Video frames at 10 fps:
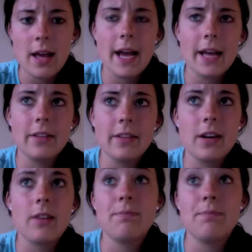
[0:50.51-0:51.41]
and
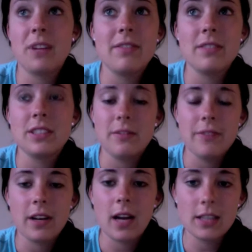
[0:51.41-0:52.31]
there are definitely
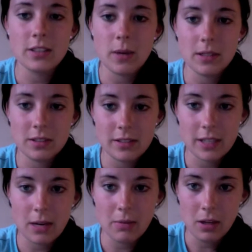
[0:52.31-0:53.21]
severe consequences
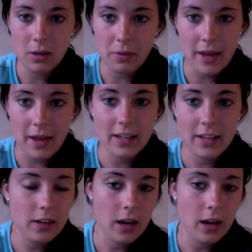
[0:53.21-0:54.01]
that come along with that,